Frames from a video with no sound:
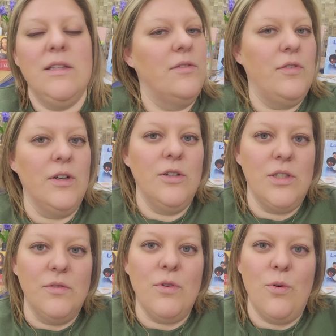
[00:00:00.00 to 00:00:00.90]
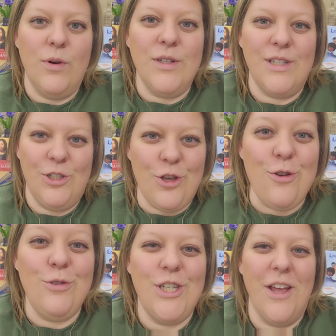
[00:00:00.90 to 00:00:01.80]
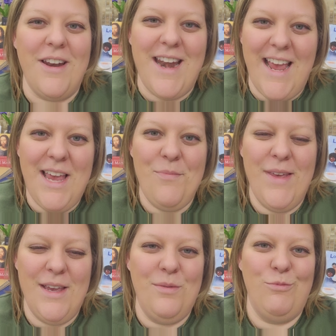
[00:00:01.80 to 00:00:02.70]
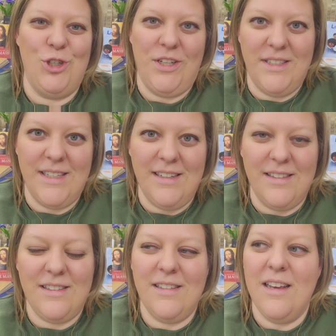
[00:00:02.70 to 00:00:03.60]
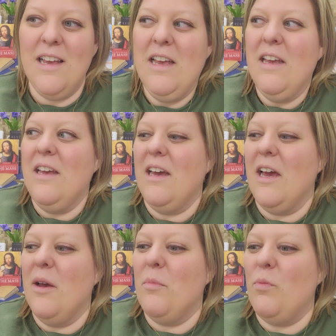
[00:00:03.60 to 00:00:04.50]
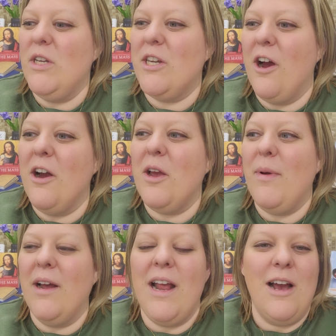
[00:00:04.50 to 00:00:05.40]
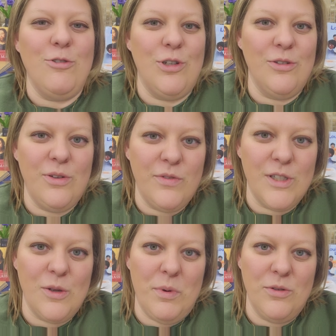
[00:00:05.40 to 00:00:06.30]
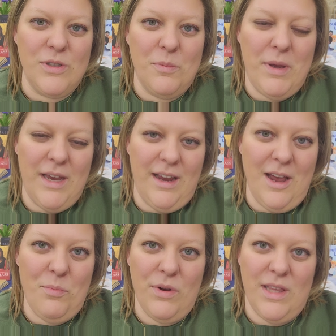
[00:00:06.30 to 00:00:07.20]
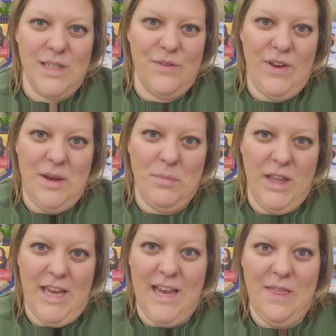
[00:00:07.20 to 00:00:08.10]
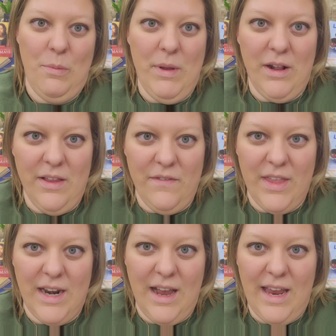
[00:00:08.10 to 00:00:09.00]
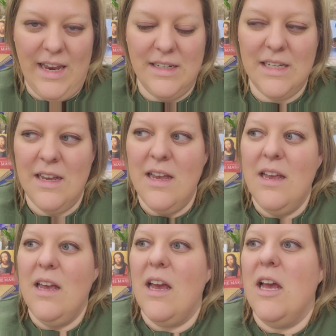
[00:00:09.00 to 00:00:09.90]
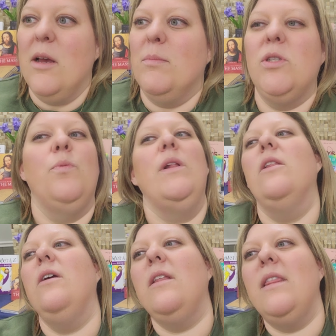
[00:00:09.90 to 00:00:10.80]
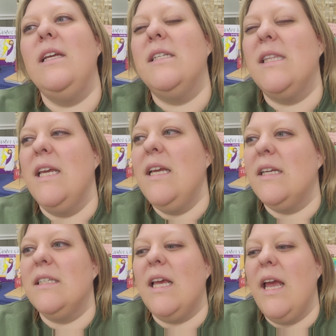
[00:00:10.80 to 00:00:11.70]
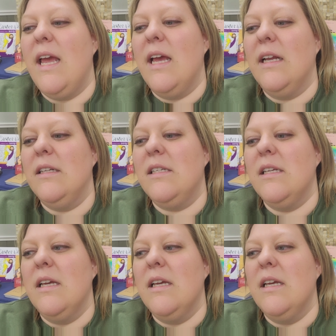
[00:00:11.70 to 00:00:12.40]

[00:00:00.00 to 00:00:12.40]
and the first, of course, is you shall name him Jesus. Um, we talk about how Joseph is supposed to pick up with his family in the middle of the night. Um, so we look at these things and